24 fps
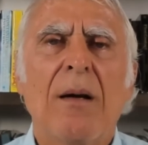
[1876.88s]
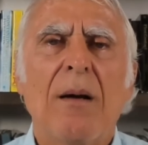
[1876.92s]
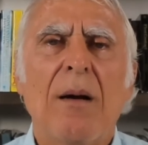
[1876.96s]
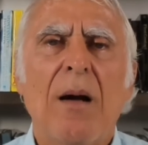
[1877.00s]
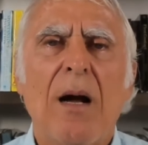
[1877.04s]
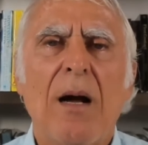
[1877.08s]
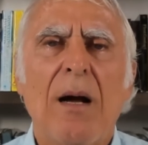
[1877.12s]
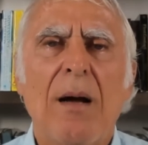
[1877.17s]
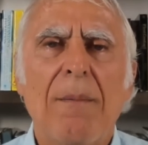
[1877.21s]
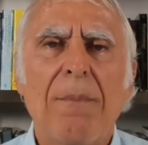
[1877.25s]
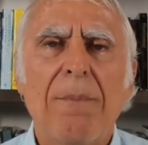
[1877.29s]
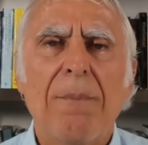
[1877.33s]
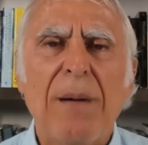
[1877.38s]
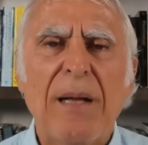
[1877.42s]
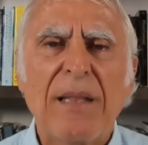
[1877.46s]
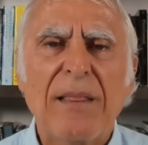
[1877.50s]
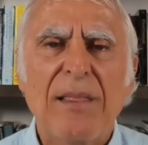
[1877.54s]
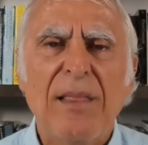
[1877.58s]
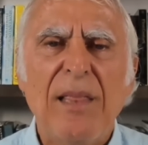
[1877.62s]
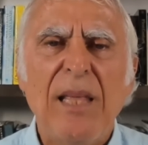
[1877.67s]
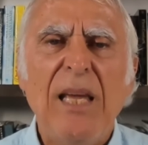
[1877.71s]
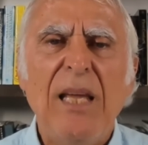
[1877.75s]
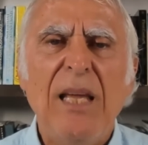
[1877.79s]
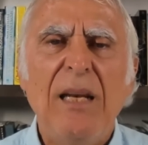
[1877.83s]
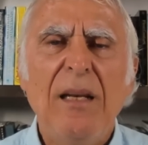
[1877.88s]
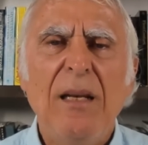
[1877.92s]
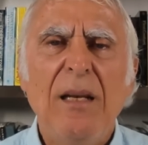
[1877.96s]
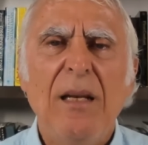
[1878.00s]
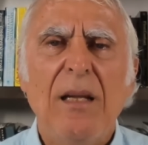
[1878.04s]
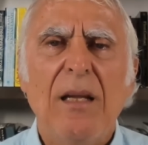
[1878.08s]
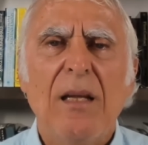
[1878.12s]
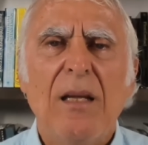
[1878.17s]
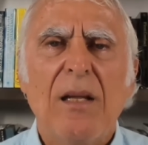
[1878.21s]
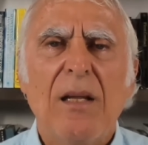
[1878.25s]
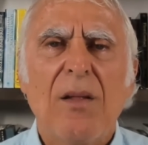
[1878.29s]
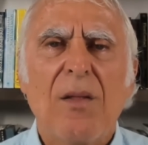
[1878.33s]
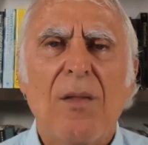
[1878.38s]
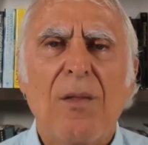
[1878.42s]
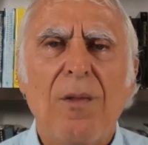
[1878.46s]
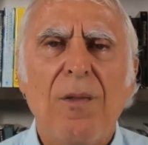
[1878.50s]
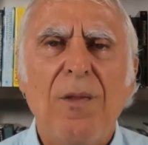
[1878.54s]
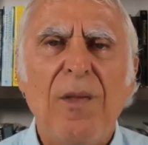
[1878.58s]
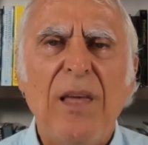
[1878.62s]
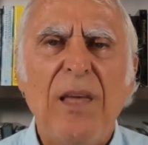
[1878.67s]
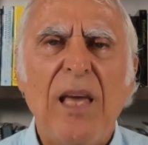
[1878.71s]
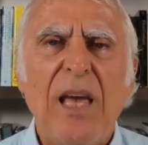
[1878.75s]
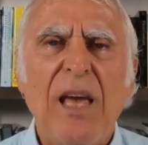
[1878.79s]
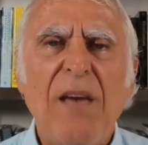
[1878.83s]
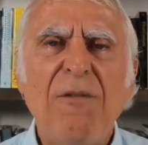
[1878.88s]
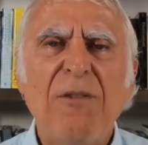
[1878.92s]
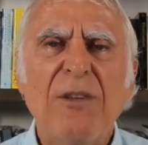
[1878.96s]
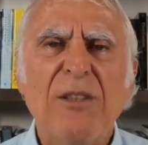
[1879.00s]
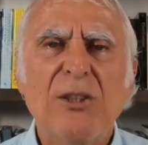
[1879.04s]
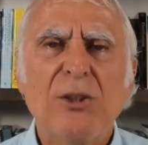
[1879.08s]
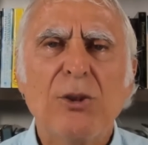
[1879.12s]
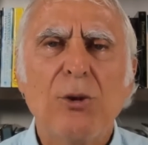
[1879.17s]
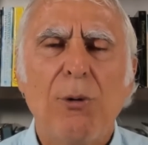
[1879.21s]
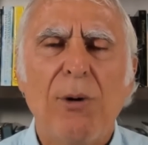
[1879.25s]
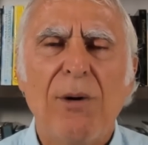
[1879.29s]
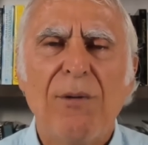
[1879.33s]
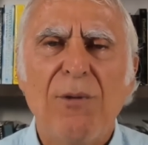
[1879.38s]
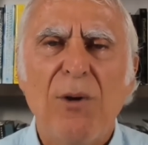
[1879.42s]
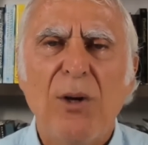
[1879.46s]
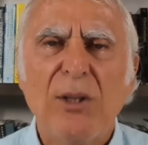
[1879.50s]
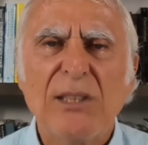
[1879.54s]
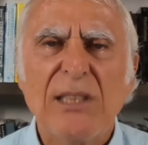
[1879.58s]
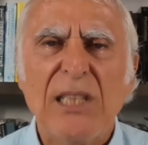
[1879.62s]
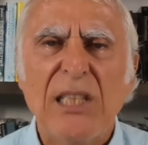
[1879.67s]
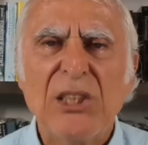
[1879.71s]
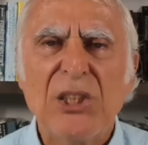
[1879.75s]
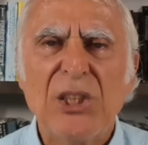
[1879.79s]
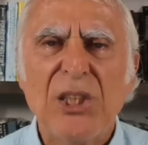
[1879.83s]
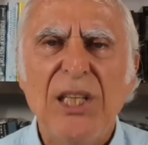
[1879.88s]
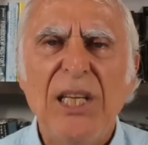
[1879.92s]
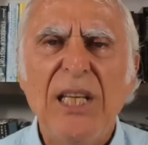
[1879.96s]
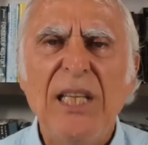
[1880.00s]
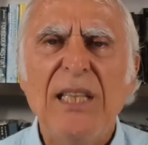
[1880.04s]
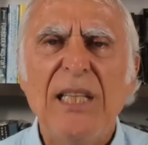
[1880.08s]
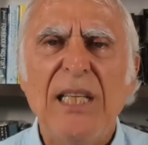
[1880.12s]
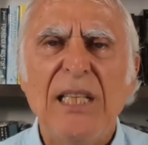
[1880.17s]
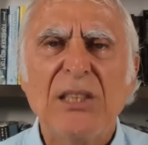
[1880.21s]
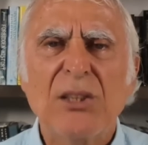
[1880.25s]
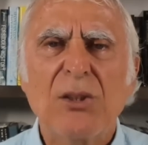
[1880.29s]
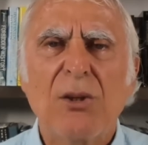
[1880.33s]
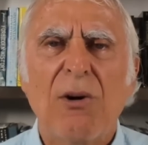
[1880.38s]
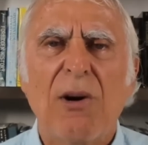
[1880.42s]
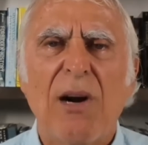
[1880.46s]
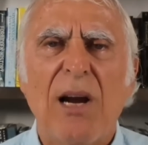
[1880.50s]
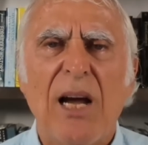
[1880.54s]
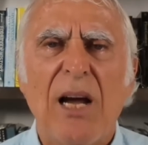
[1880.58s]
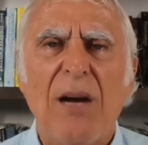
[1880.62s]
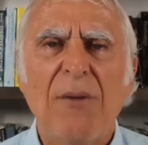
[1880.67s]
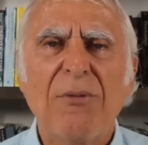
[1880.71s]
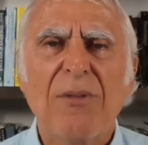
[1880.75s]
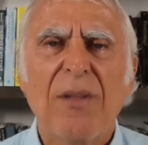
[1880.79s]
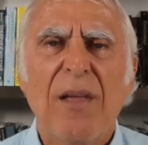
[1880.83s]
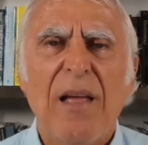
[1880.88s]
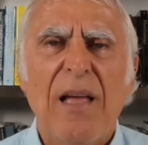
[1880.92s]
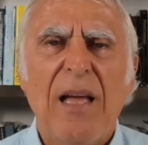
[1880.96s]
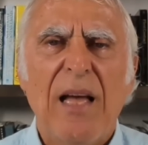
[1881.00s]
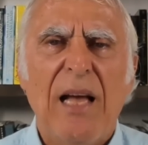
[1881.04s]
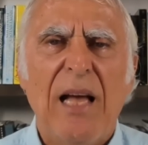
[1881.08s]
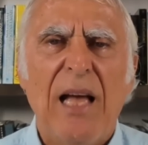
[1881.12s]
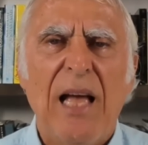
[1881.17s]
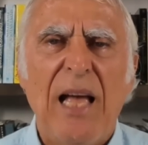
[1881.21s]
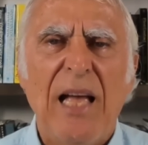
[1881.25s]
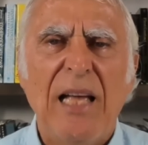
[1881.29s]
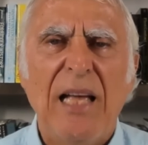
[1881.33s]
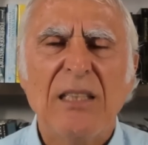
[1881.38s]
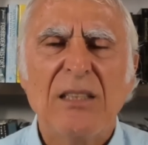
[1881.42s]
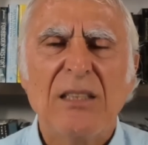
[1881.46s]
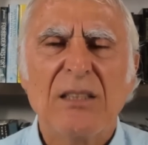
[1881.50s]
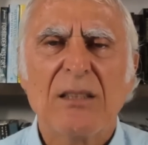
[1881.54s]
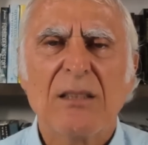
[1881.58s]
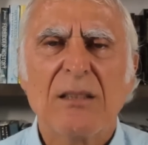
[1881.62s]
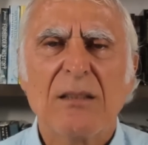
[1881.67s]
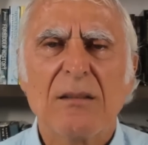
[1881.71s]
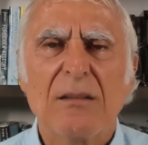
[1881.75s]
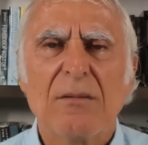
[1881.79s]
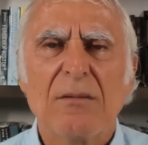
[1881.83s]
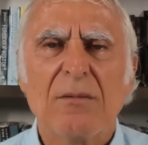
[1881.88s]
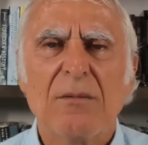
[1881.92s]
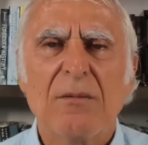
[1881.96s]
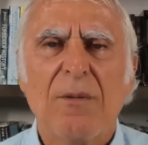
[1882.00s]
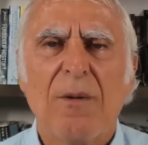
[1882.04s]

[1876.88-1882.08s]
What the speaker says: But then the efforts to reverse engineer these craft has